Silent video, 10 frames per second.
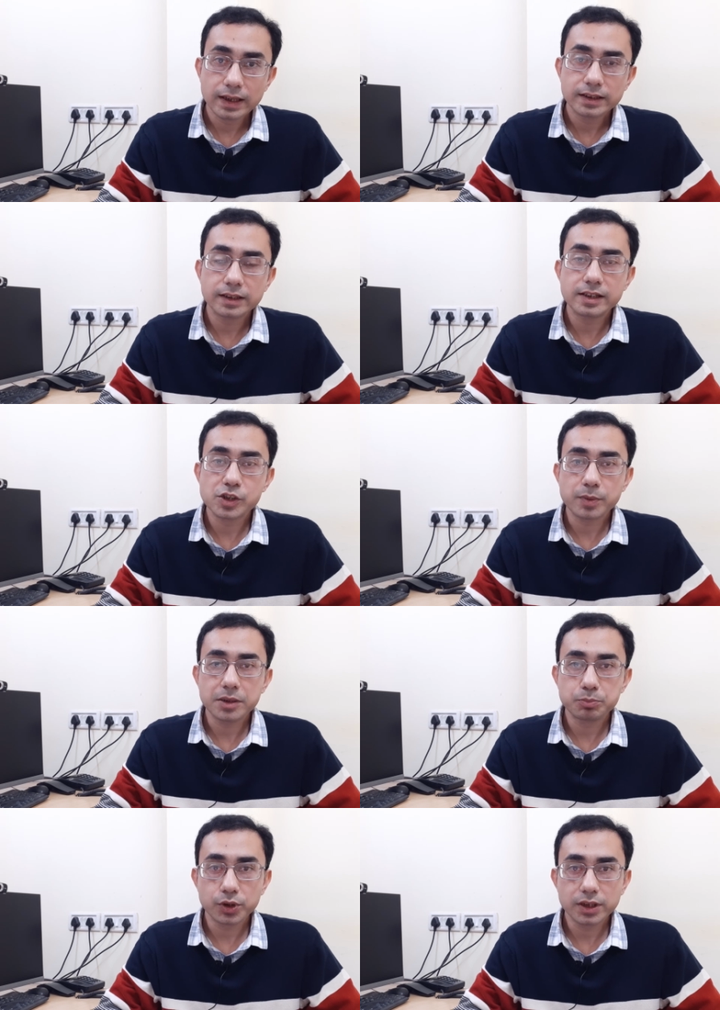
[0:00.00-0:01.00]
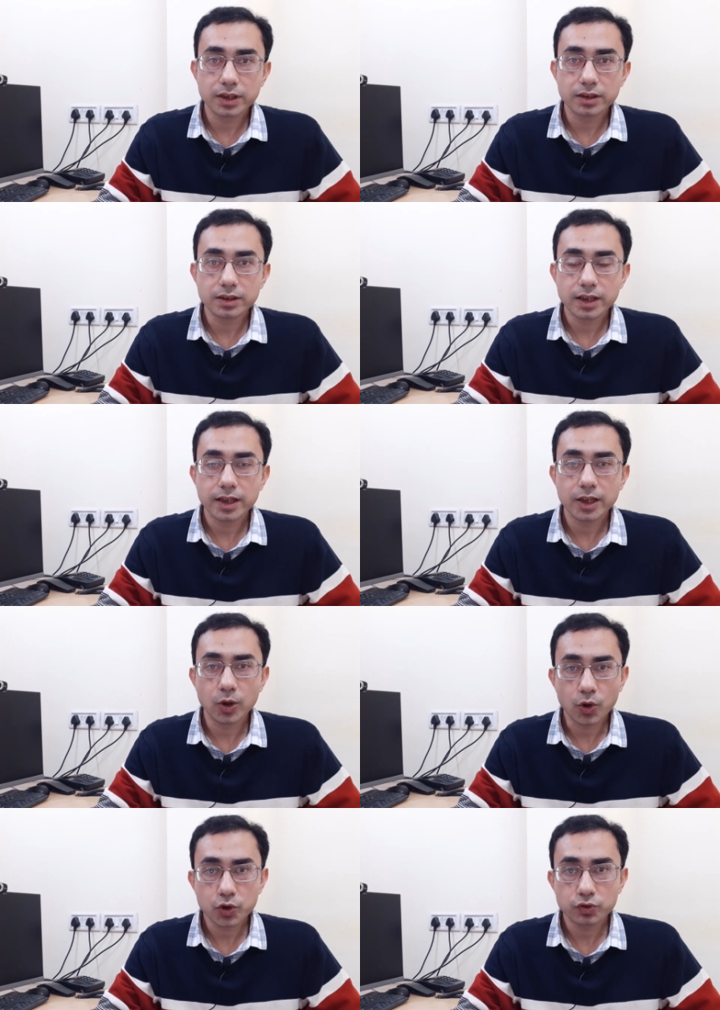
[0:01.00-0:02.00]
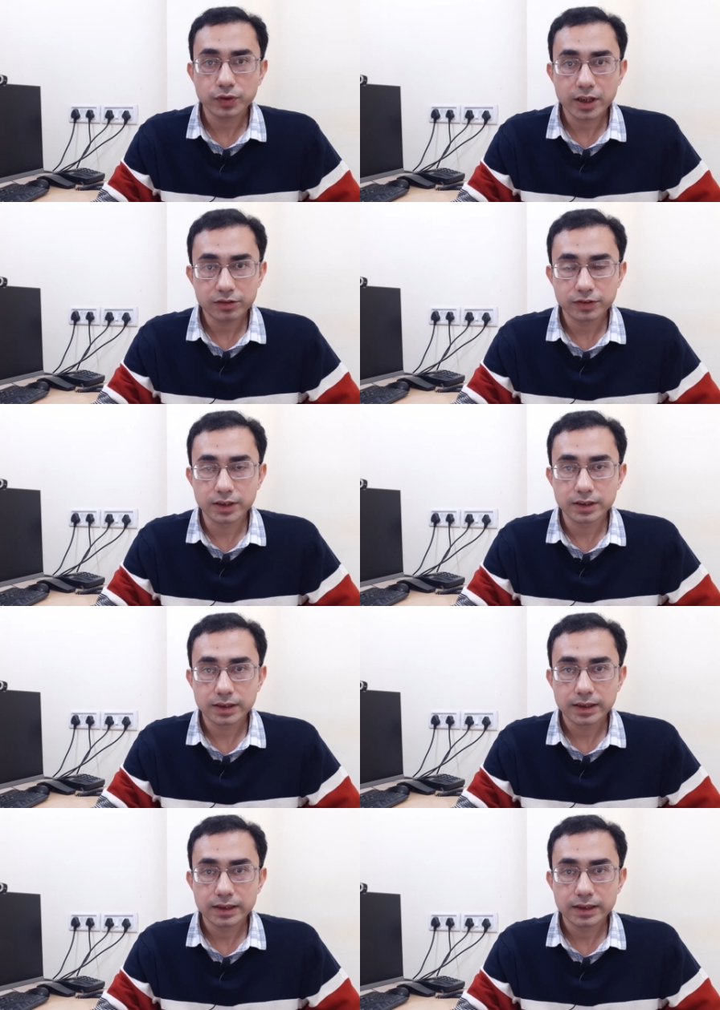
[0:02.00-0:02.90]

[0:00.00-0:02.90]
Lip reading: that despite putting in a lot of effort,